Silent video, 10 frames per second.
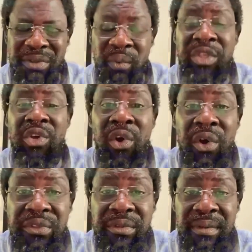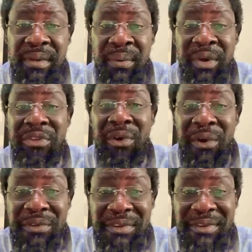Which court? What
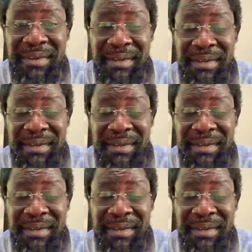courts?